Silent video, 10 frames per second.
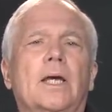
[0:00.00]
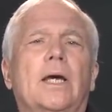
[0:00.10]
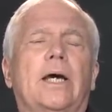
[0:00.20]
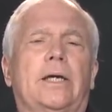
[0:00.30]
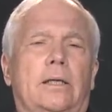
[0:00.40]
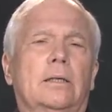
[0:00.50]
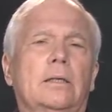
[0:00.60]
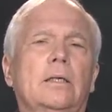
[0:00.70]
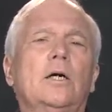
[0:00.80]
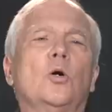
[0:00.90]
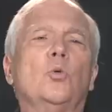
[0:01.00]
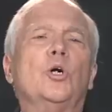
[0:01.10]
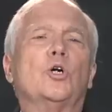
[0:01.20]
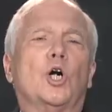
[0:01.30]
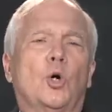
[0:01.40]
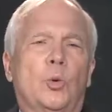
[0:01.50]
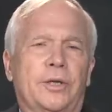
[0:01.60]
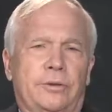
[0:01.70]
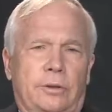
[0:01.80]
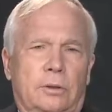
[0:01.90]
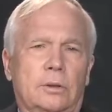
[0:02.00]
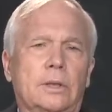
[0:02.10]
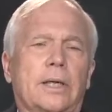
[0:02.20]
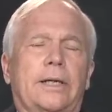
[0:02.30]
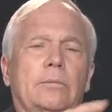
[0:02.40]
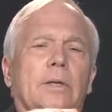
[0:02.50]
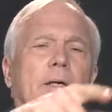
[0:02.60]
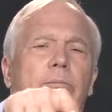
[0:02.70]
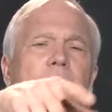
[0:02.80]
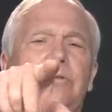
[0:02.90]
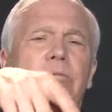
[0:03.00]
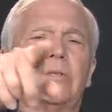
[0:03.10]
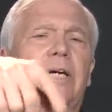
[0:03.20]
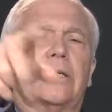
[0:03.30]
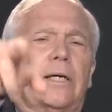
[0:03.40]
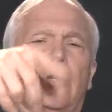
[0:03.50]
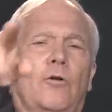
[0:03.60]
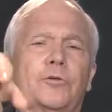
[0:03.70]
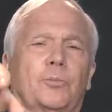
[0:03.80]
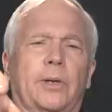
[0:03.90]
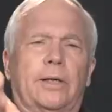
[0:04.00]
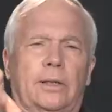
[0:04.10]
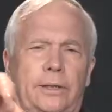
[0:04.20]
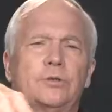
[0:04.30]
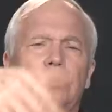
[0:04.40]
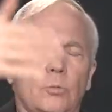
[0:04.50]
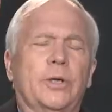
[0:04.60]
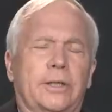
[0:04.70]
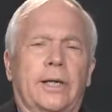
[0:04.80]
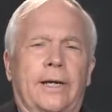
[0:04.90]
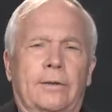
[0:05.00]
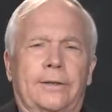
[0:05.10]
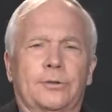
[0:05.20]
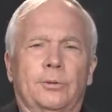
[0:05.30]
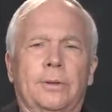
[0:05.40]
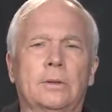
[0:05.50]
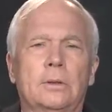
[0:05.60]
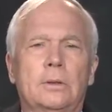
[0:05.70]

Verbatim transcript: Hey, we'll go with you. Hey, take that off the prayer list. We can handle this one.